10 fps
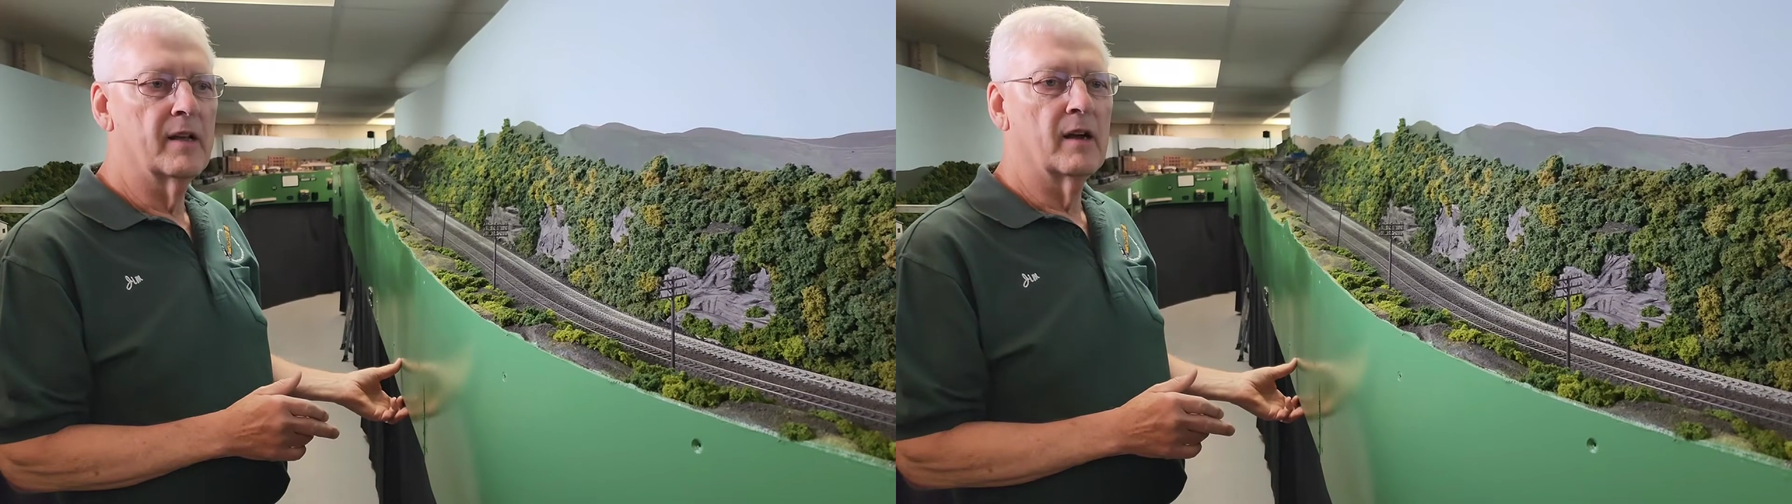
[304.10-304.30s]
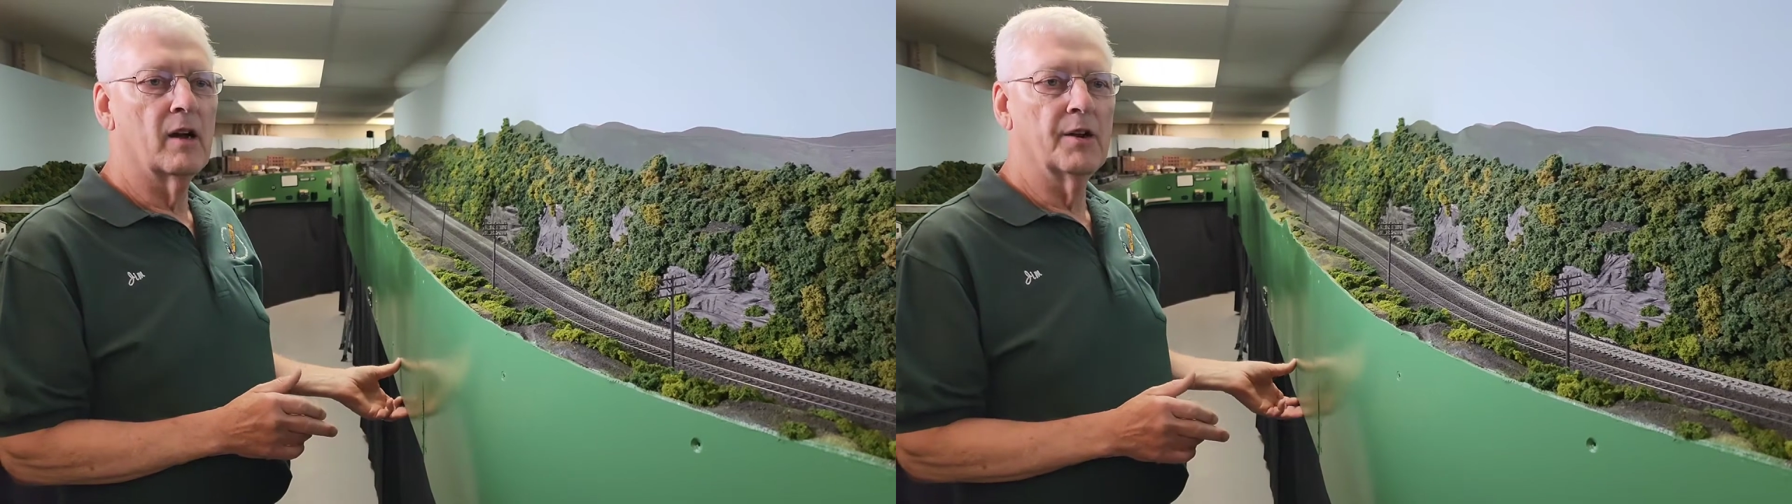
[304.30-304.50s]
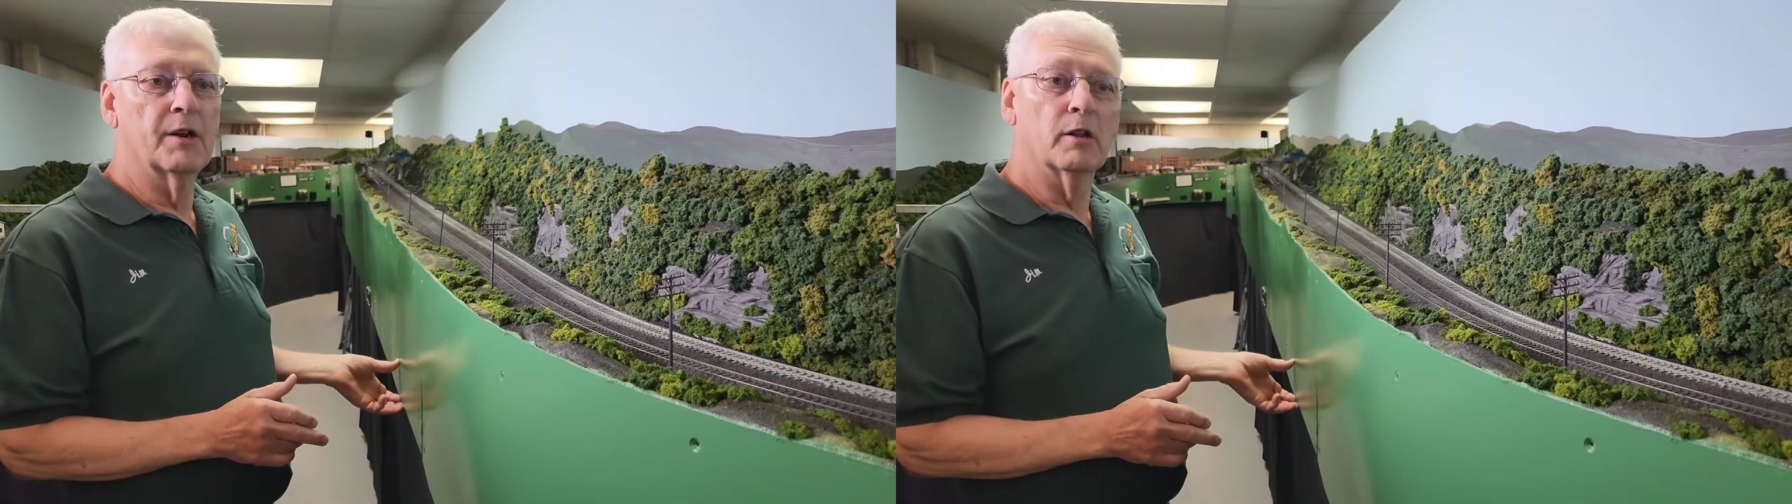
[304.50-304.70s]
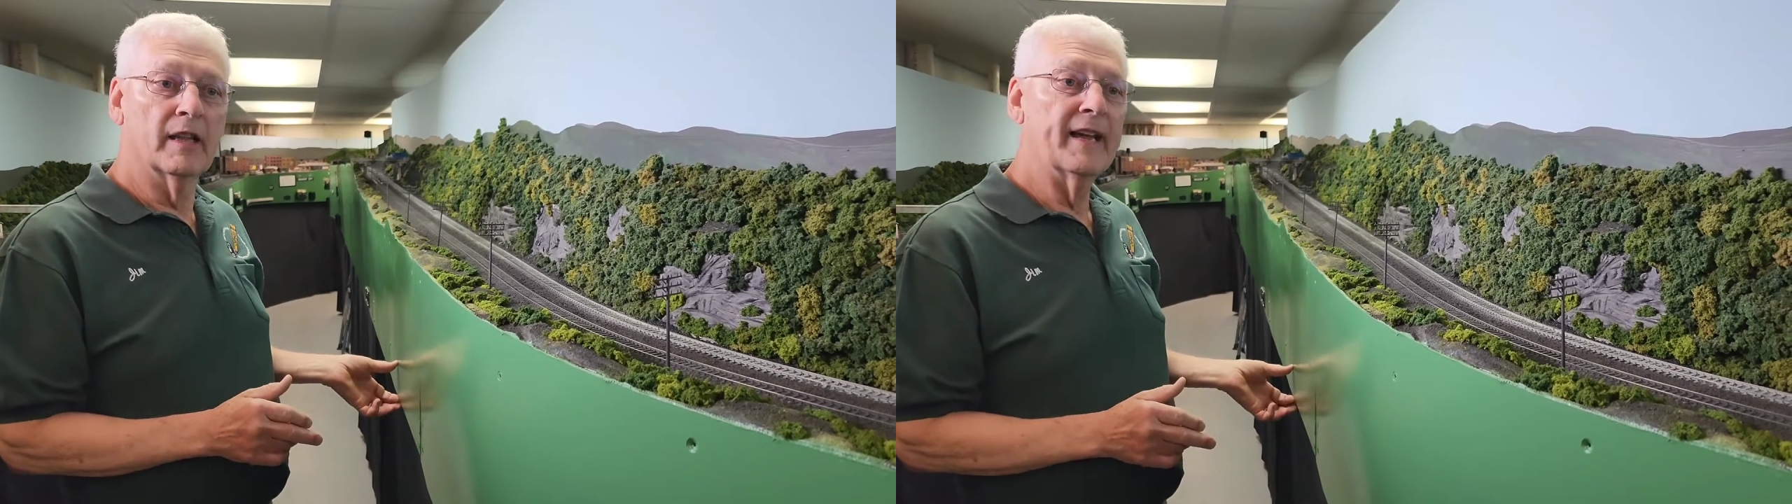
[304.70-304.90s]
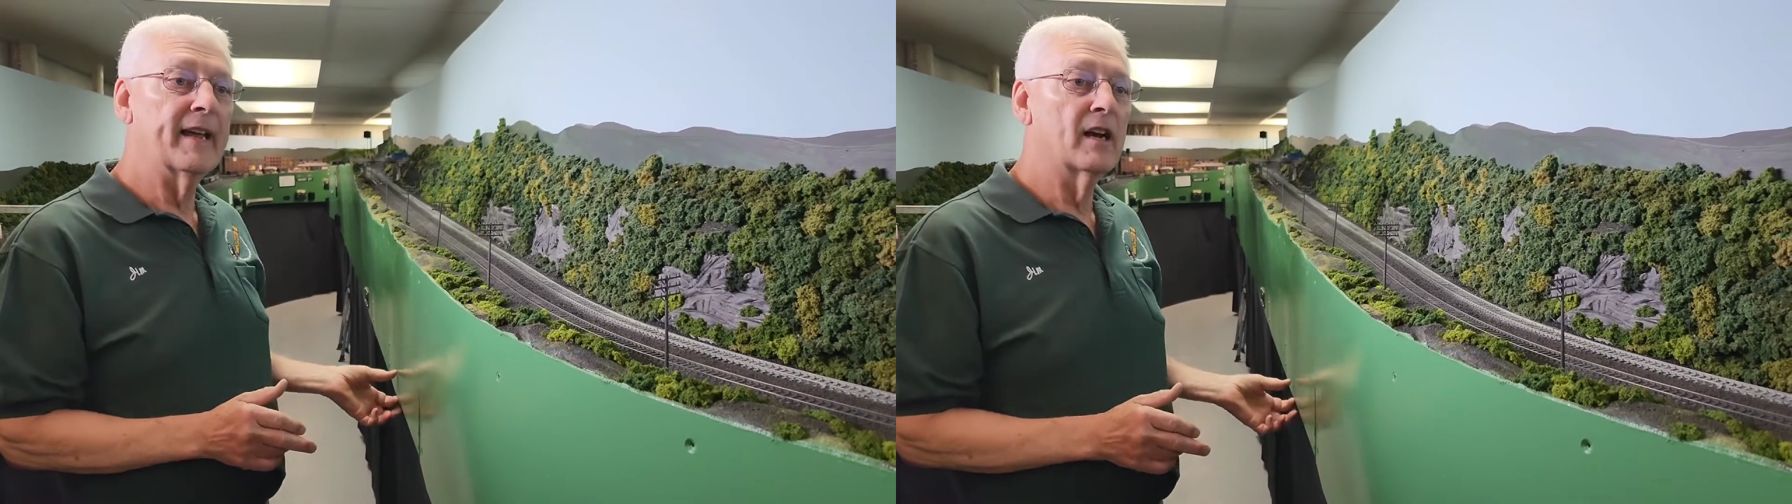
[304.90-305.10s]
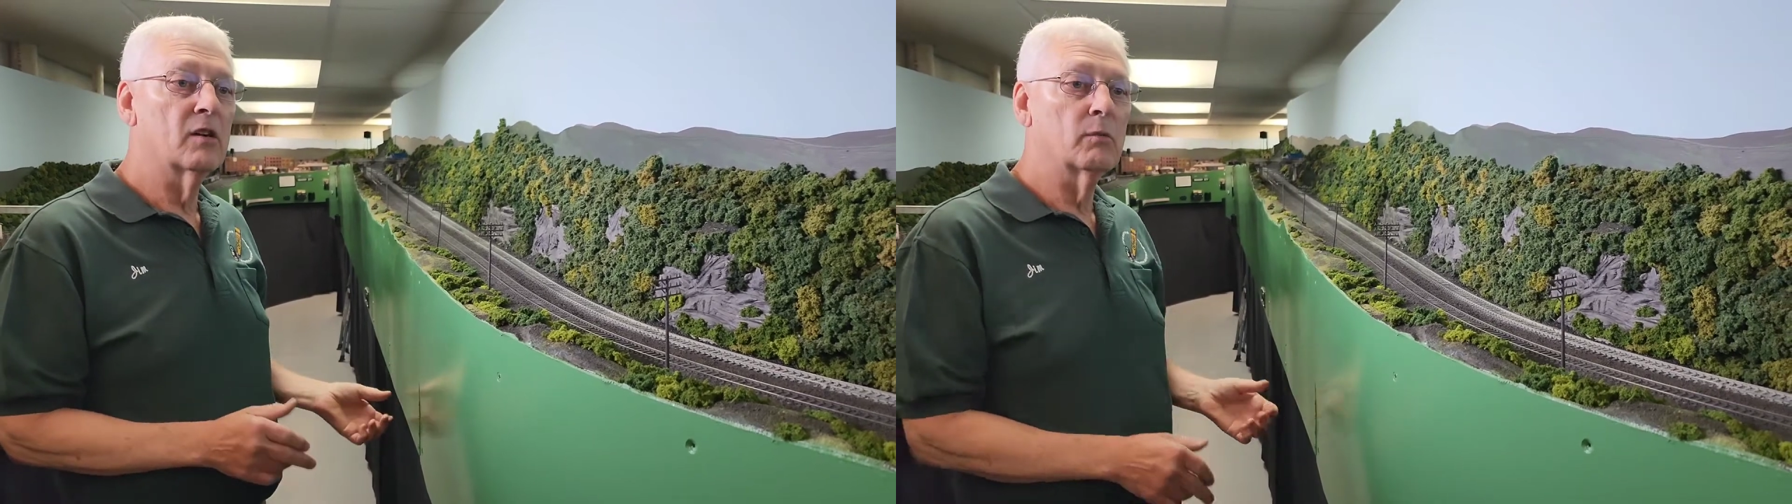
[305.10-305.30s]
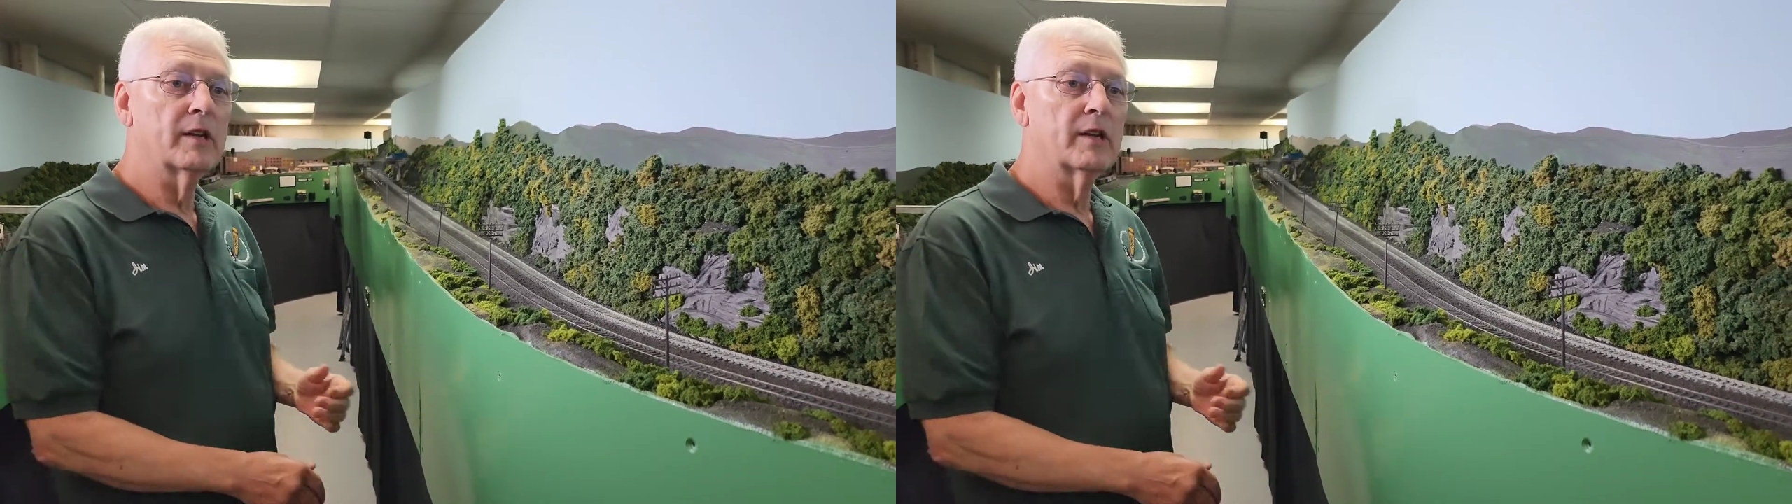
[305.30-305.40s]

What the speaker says: On the layout,